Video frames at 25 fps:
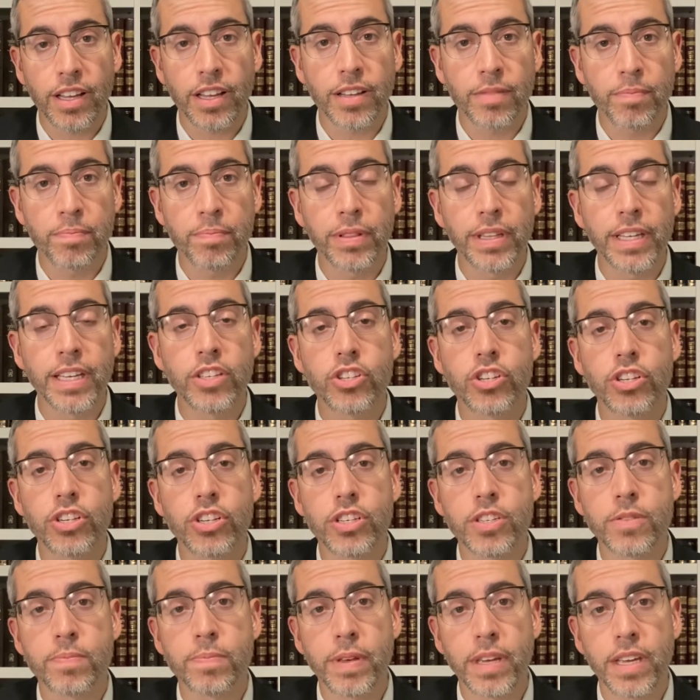
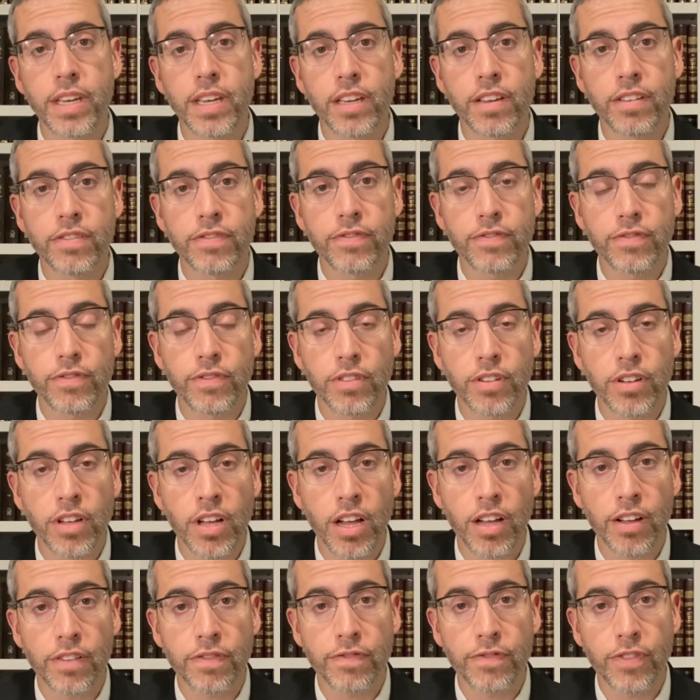bleachers being
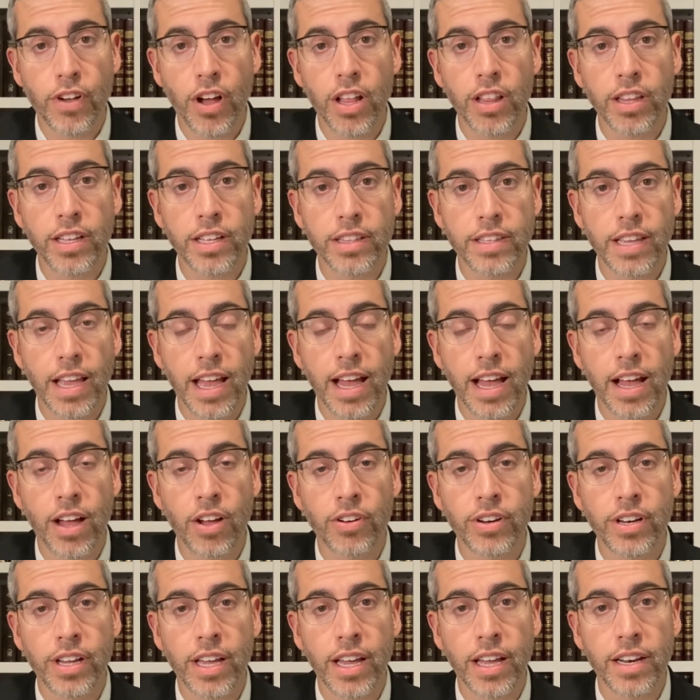falling
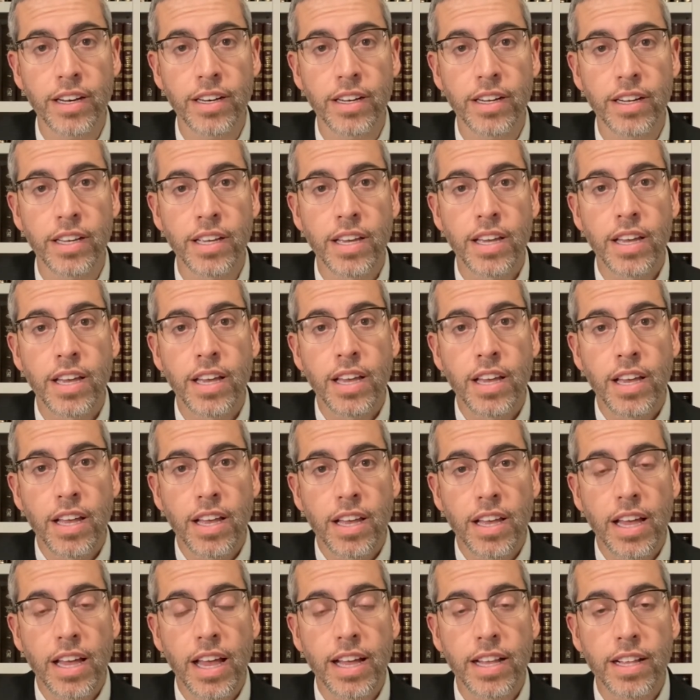down,
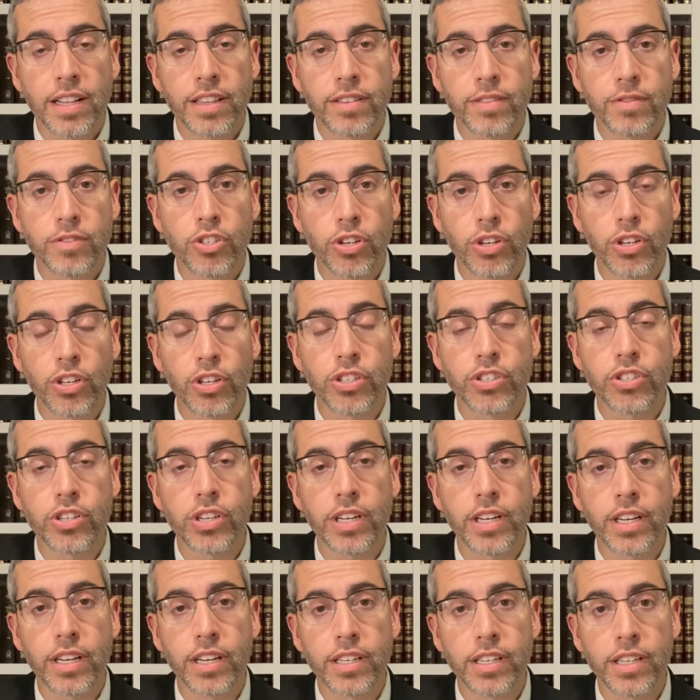and
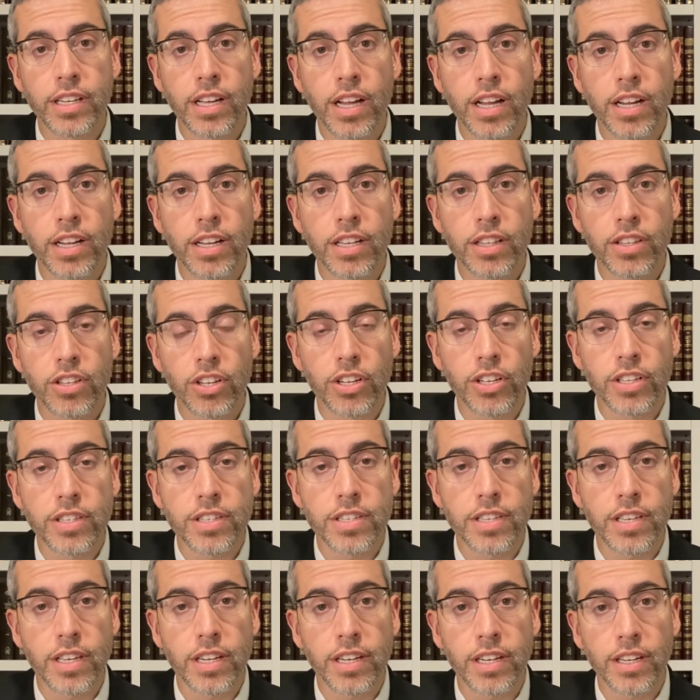children and young
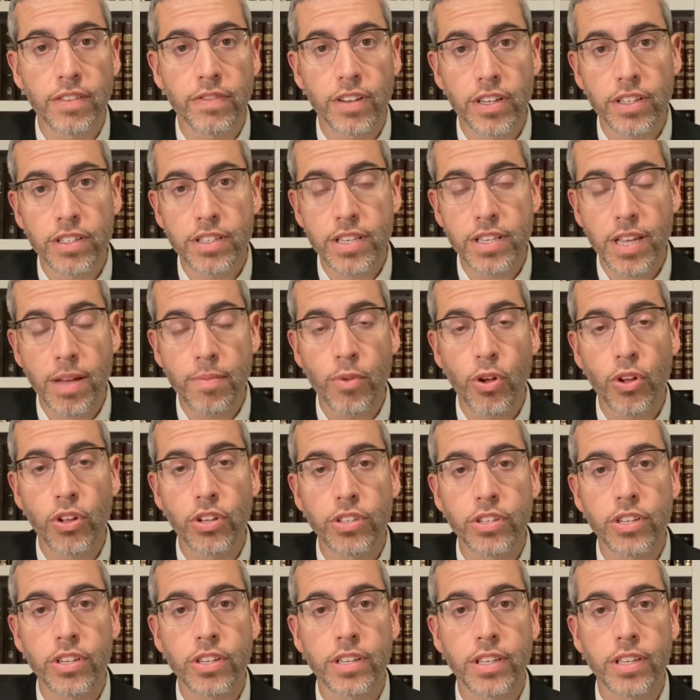adults and even some
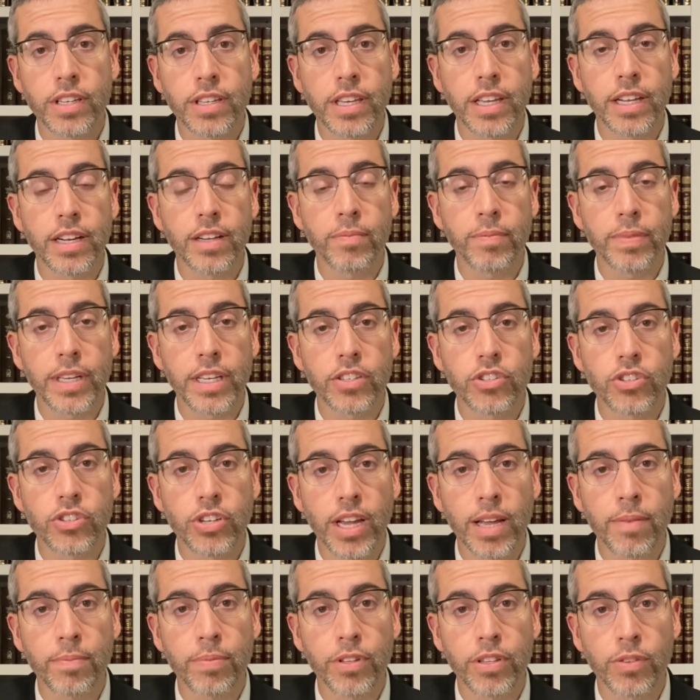older being
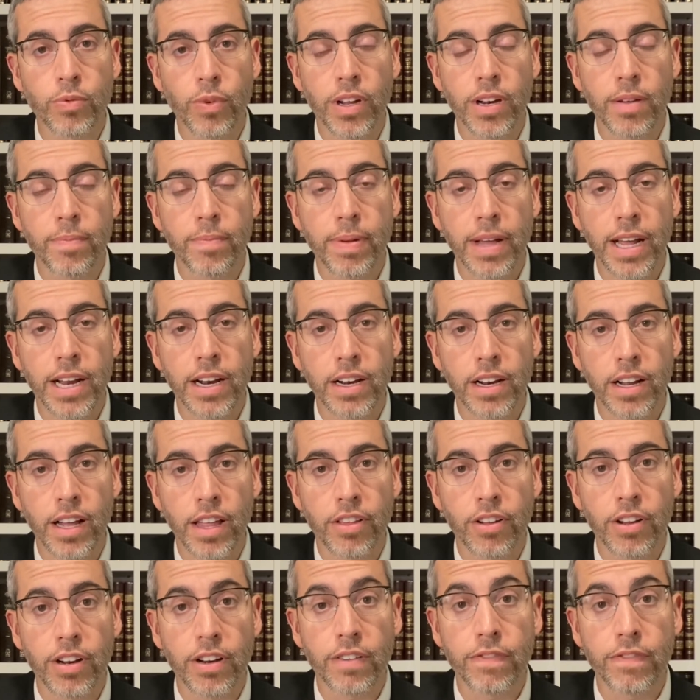trampled one upon another, and